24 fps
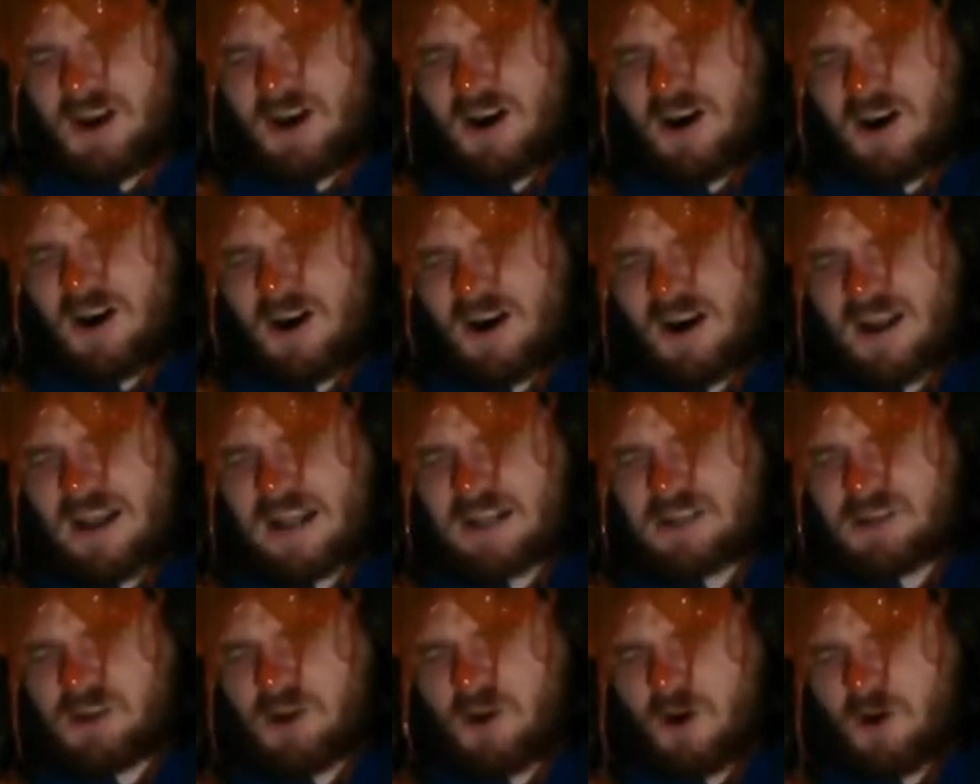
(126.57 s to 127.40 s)
Oh,
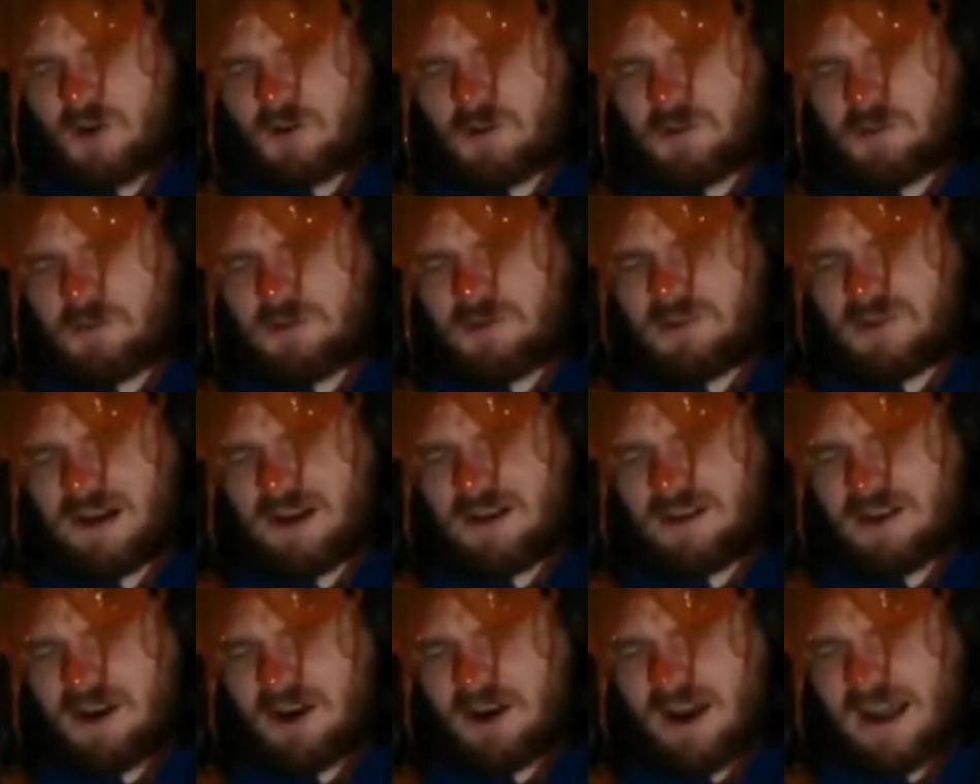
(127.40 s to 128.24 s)
it's horrible.
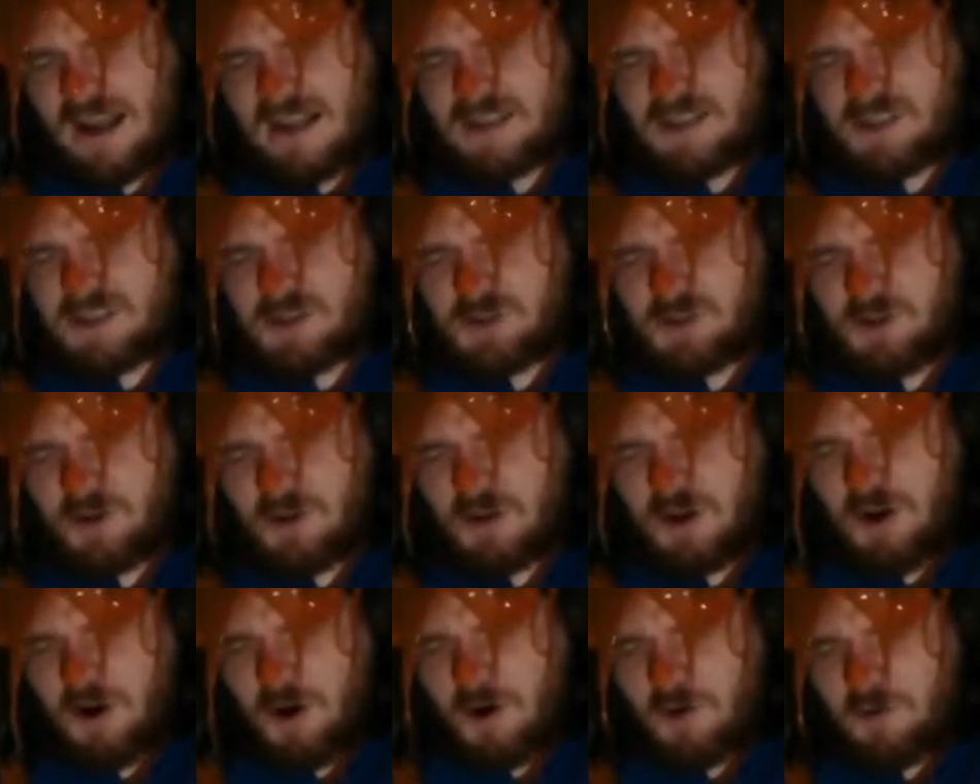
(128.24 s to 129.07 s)
Oh, it's so
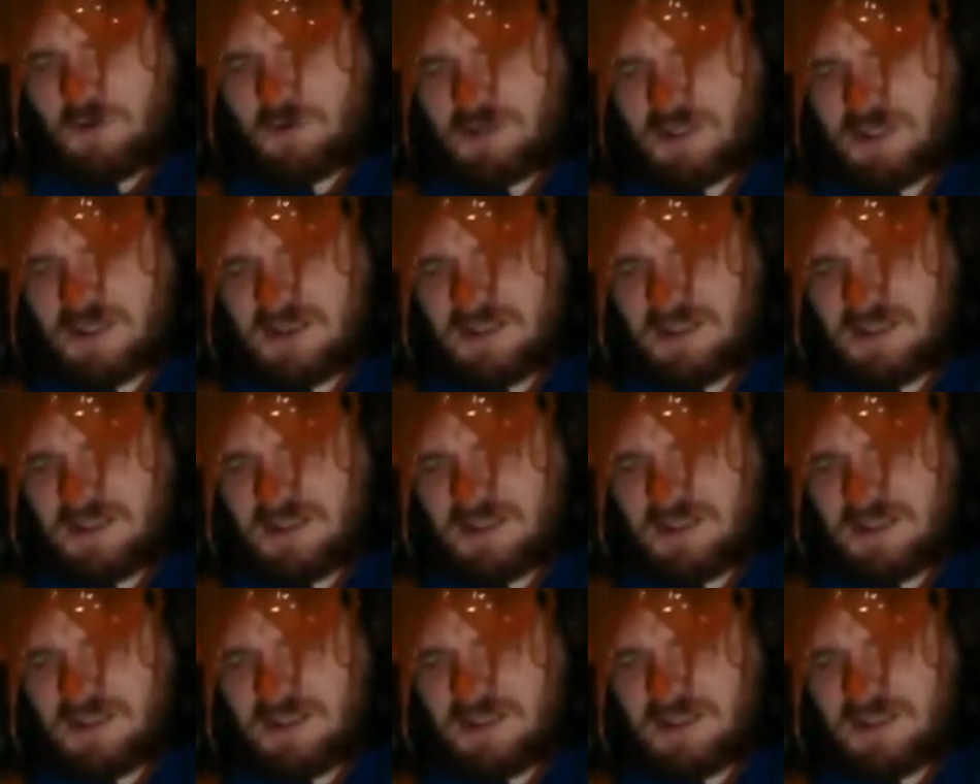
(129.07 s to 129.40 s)
cold.